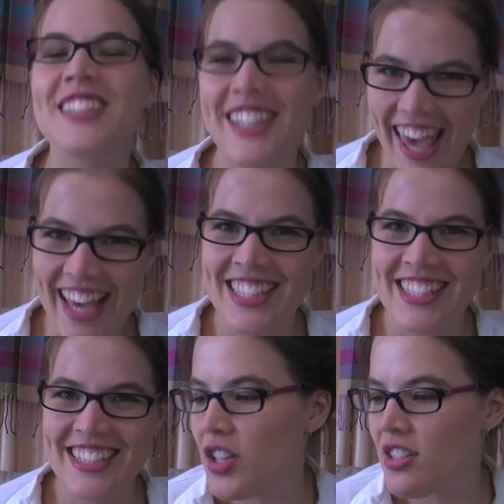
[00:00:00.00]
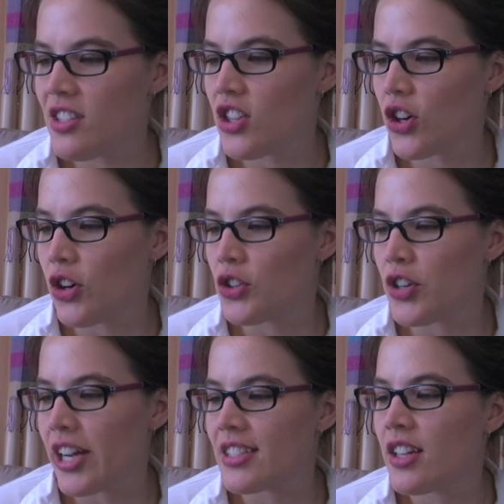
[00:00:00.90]
Yes. This is the
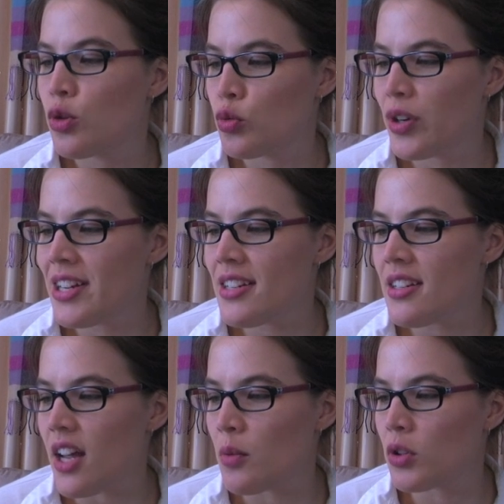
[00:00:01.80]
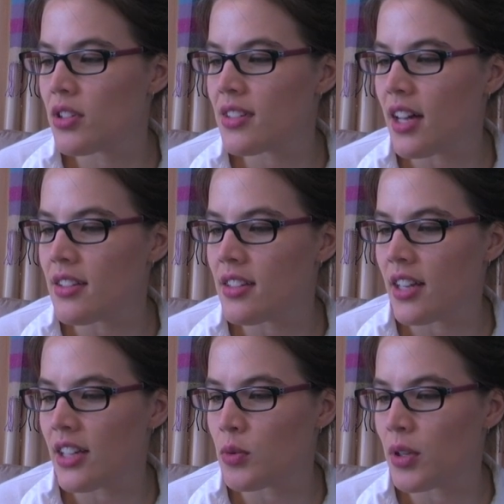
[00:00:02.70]
contract. Read it and we'll discuss it
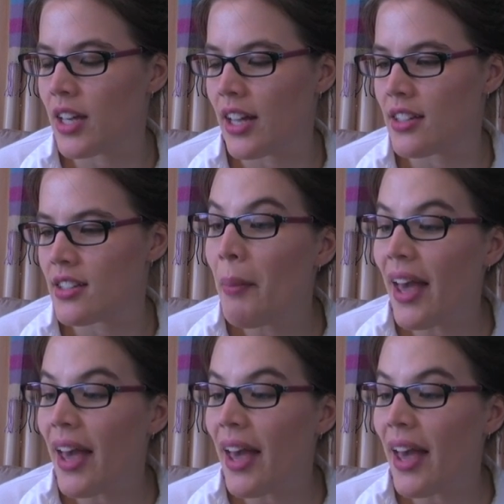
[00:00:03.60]
next weekend.